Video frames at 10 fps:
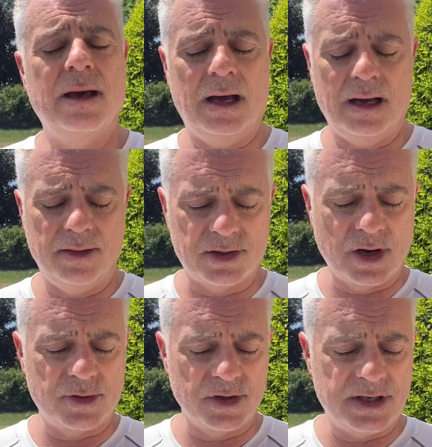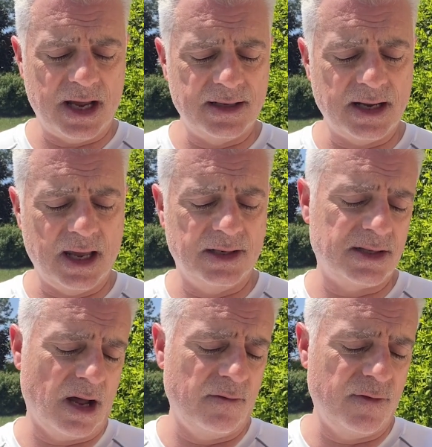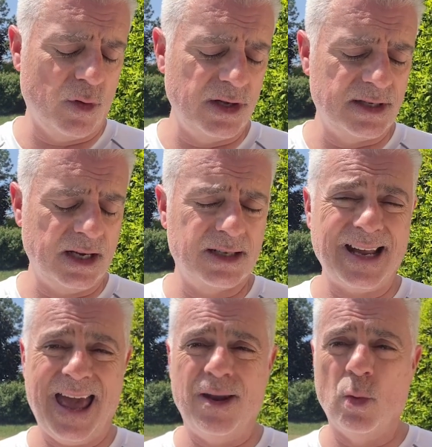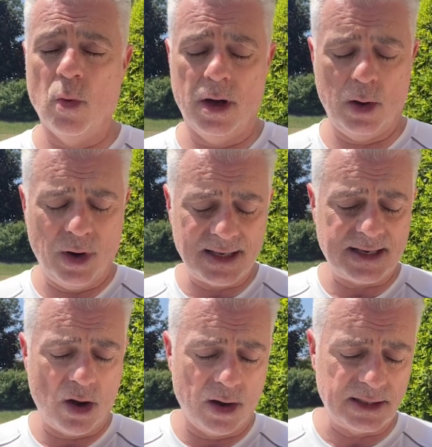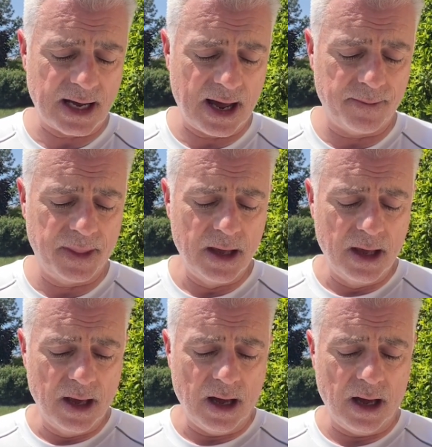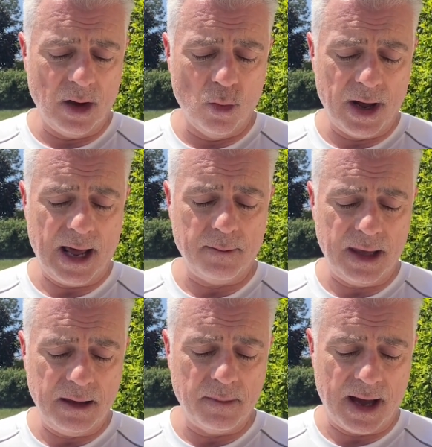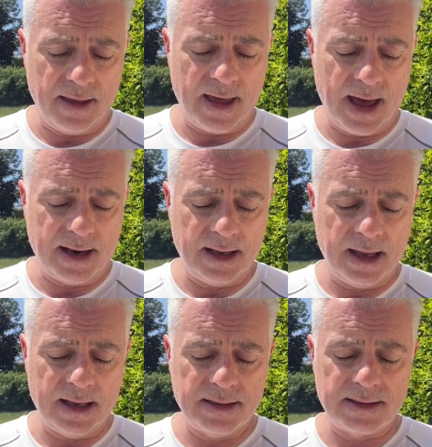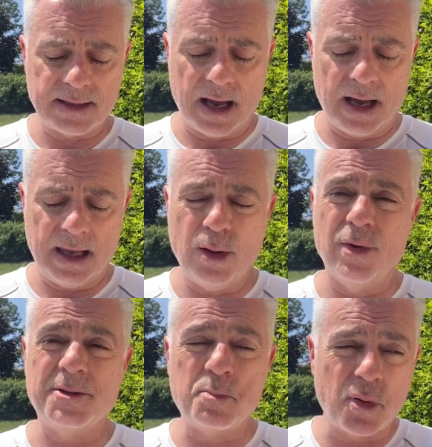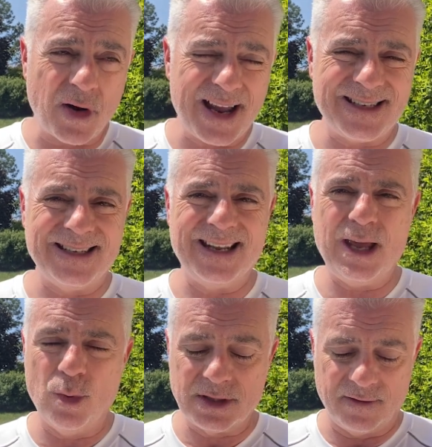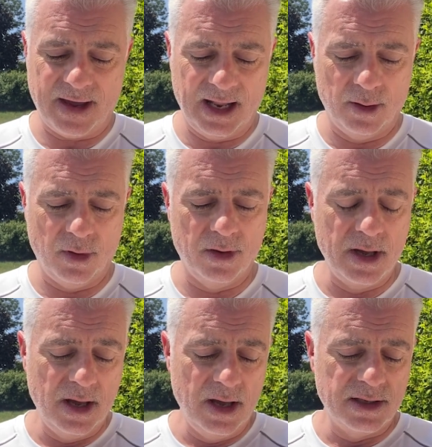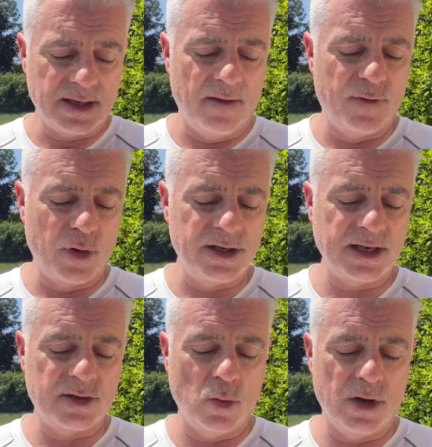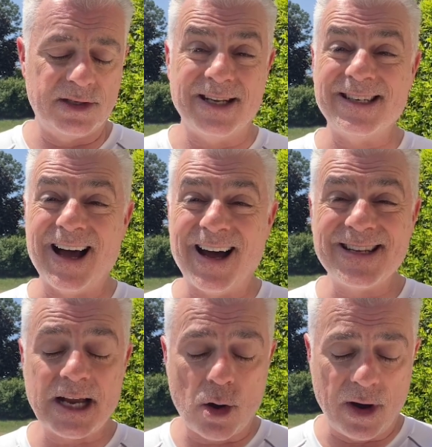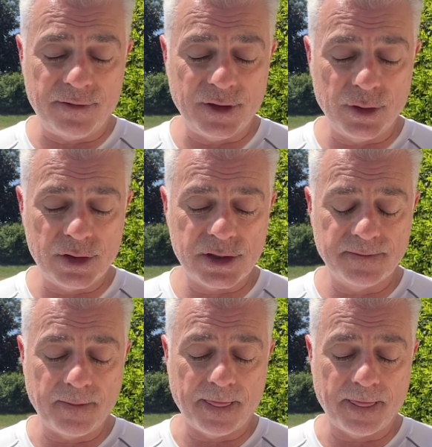The scripture says in Psalm 46:1, and when I say on time, what I mean by that is he was present, he was available. Psalm 46:1 says, God is our refuge,